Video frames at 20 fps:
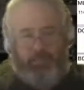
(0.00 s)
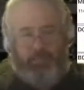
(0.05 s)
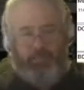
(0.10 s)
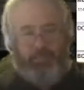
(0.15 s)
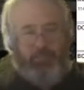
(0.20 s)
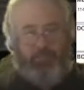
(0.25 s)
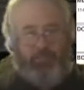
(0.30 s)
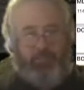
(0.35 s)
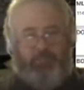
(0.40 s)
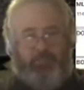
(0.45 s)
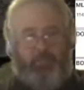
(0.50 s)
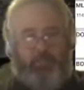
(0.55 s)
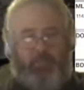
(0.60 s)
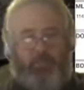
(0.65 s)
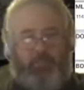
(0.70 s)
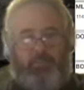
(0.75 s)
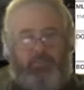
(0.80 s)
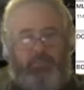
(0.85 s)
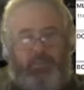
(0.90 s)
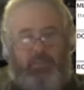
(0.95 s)
So we can
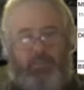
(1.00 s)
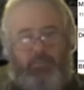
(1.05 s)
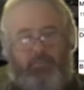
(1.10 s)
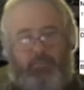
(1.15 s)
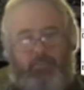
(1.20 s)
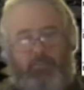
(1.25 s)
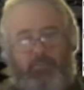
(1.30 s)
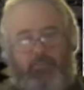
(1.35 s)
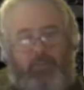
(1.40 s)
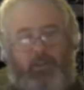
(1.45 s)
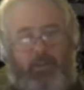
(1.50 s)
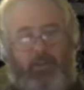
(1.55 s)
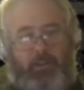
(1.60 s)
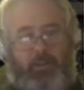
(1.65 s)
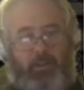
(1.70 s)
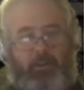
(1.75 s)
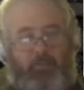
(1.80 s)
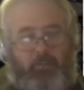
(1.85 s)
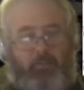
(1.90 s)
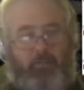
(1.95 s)
see sort of the
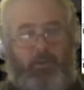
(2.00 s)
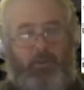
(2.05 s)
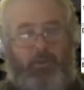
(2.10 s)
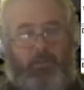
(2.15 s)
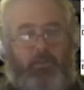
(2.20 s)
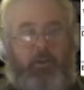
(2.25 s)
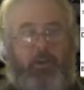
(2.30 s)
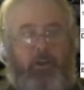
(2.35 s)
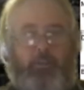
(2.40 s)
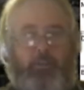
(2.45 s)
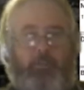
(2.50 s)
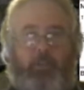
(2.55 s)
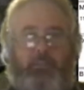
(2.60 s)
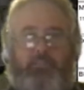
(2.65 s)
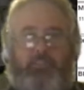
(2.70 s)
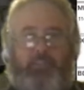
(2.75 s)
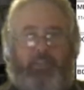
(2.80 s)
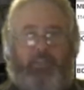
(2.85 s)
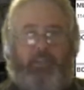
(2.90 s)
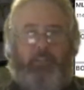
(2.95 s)
identifier, the height above
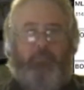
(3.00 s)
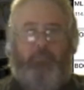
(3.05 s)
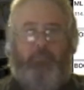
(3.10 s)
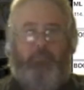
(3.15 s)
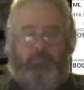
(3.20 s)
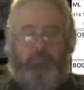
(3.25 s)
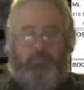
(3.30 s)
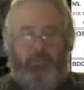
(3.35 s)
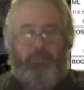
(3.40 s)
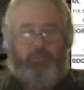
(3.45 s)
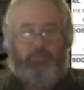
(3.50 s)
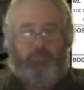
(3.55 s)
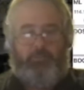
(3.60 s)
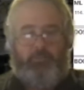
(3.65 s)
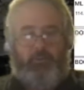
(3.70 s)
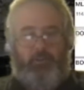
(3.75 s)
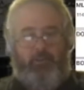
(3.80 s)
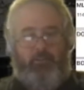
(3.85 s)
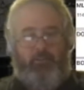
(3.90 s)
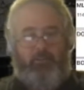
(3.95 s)
sea level, little
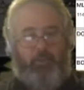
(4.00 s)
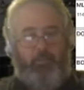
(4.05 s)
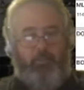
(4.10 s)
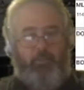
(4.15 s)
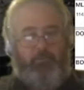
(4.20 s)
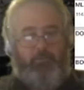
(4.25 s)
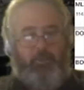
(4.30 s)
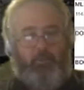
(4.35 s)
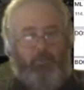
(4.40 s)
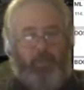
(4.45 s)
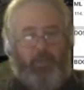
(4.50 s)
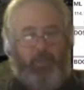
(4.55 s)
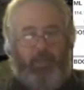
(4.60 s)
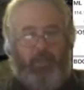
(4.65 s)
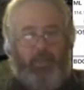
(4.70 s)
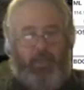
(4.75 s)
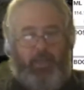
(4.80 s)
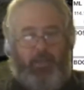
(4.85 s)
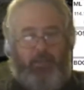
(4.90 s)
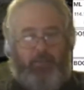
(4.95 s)
diagram of the runway
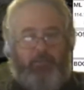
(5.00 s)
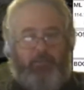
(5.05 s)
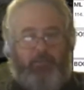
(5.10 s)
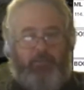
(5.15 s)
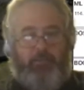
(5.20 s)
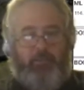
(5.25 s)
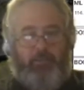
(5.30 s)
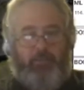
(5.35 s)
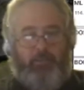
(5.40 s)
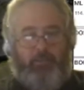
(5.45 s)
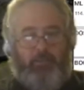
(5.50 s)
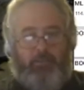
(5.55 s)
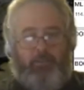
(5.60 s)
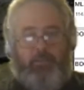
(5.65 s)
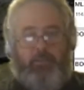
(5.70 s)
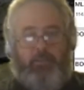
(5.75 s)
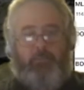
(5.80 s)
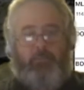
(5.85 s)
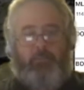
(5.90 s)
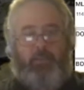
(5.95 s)
layout,
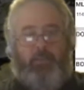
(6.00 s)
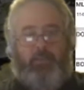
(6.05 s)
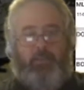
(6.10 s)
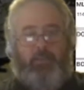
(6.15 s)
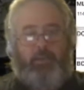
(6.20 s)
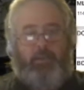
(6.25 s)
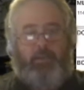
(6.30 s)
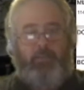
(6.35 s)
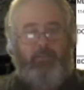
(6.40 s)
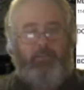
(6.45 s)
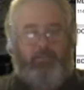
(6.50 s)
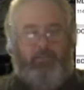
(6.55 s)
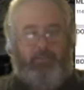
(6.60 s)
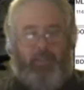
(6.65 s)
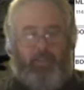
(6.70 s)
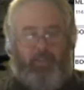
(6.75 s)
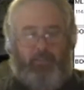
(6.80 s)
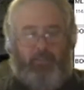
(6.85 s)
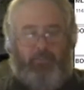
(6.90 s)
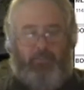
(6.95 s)
METARs and
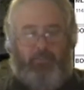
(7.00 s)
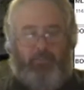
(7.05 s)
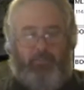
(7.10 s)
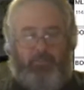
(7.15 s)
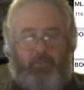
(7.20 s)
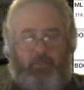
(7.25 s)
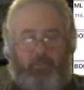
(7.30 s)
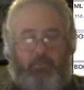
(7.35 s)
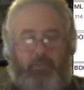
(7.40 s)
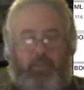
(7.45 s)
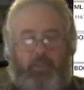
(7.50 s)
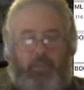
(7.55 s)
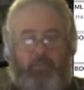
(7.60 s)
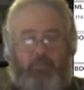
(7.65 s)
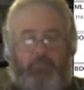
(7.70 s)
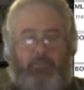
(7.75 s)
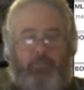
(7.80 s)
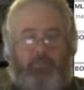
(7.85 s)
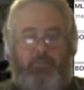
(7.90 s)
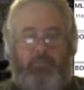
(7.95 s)
TAFs,
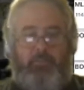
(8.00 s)
NOTAMs.